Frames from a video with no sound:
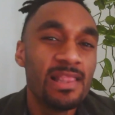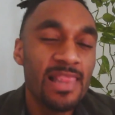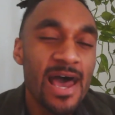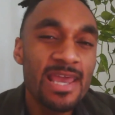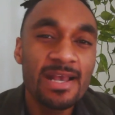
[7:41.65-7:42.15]

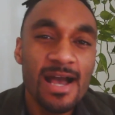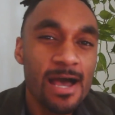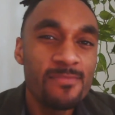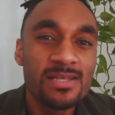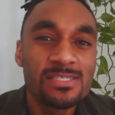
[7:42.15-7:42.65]
Like,
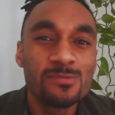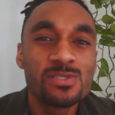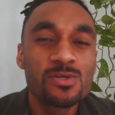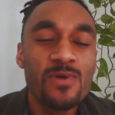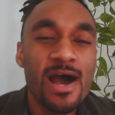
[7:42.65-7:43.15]
comment,
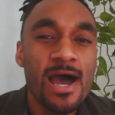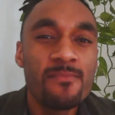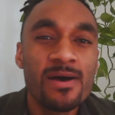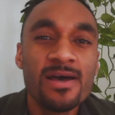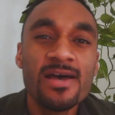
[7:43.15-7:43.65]

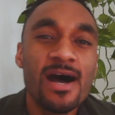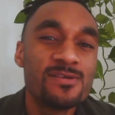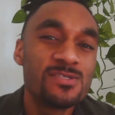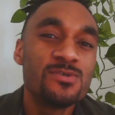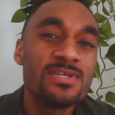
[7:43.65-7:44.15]
subscribe.
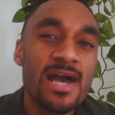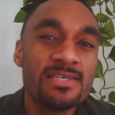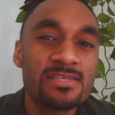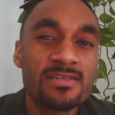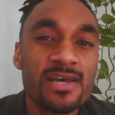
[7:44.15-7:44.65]
I'll see you
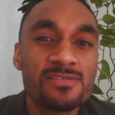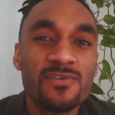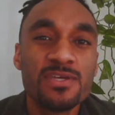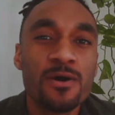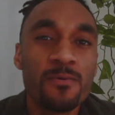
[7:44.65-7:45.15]
guys in the next
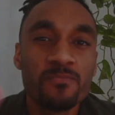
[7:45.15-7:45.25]
video.